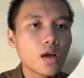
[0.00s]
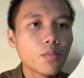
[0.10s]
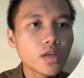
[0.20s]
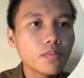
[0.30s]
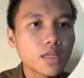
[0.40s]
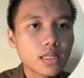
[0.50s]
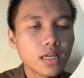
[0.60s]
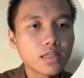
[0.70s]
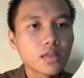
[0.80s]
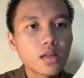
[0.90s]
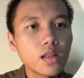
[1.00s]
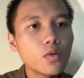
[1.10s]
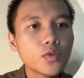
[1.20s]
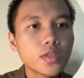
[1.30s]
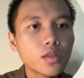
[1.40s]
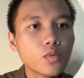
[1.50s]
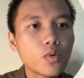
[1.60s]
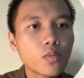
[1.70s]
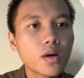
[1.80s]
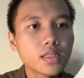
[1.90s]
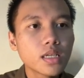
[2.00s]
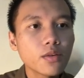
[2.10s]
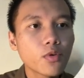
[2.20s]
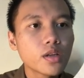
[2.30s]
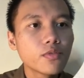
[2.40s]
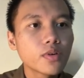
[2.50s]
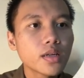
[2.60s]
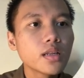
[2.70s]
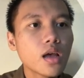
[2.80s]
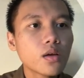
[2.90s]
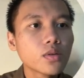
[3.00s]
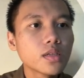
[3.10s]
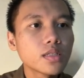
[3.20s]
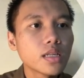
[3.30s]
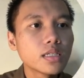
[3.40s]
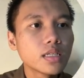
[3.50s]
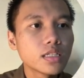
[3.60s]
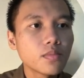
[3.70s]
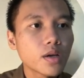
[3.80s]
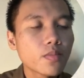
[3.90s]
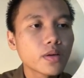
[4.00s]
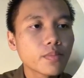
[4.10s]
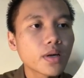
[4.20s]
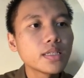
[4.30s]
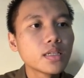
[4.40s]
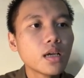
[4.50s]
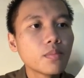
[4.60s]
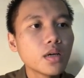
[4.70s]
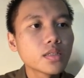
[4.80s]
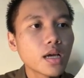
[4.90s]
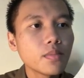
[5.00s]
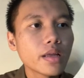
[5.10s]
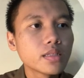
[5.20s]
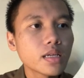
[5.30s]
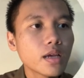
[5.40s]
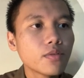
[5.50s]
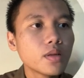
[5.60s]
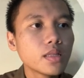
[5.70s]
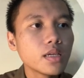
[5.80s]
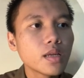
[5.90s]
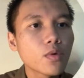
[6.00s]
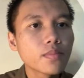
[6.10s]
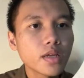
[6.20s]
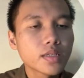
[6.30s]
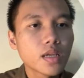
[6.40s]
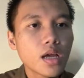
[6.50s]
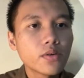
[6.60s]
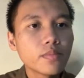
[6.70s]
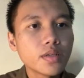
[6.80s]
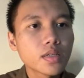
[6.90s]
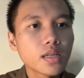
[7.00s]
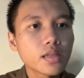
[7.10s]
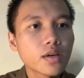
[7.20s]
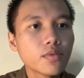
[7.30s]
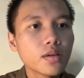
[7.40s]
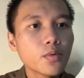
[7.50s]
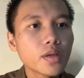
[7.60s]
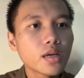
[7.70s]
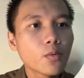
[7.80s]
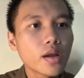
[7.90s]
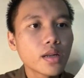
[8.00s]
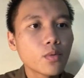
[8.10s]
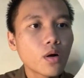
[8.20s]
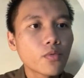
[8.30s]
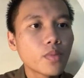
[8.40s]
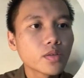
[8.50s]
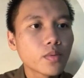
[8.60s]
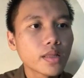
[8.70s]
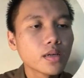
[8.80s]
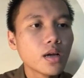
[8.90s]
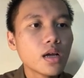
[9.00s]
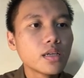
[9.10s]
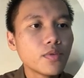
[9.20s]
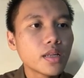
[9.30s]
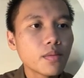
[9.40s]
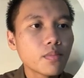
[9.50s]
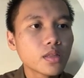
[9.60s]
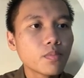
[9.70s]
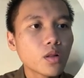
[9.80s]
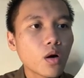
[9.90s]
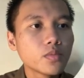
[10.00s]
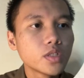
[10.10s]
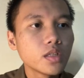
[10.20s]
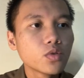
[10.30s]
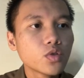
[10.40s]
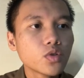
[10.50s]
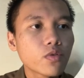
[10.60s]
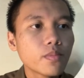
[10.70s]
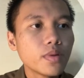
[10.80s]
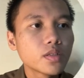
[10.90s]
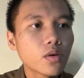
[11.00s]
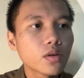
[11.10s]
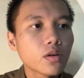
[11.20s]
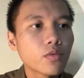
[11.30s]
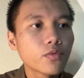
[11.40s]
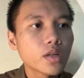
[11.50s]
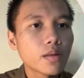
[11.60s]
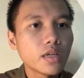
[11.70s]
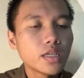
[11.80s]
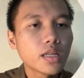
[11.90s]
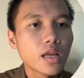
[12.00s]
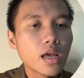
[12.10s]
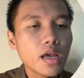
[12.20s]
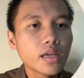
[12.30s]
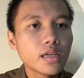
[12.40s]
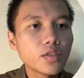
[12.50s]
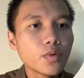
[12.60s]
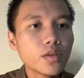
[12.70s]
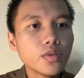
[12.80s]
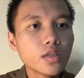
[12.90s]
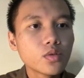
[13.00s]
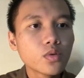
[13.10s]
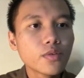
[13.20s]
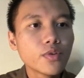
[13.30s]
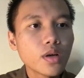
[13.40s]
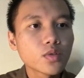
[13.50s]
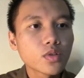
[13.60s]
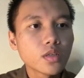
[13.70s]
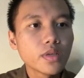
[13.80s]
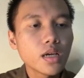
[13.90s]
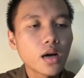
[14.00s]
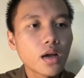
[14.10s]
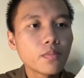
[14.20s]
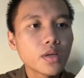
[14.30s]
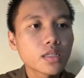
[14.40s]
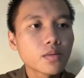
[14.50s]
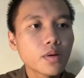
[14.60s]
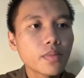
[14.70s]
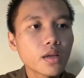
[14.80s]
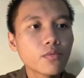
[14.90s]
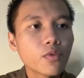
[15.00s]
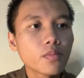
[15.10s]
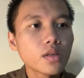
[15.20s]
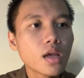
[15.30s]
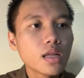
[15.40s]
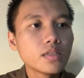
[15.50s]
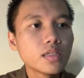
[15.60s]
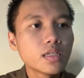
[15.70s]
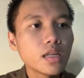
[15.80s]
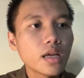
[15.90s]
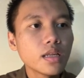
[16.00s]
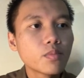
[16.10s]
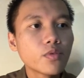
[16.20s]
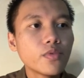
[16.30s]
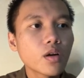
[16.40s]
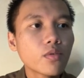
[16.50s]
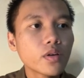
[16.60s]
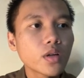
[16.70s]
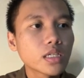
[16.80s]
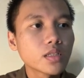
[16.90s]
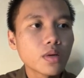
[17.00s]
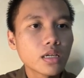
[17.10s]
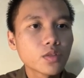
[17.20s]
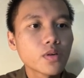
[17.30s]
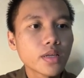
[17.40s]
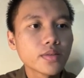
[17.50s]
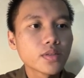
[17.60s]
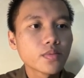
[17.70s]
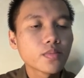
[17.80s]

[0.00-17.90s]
Booking bus tickets. Allow user to book bus ticket for different routes and destination by comparing price, bus type and send availability in one place. Redbus connect traveler with a wide network of bus operator, giving them multiple options to choose from based on comfort and budget. Engage with user through review and social media, helping customer make informed decision and improving overall customer experience.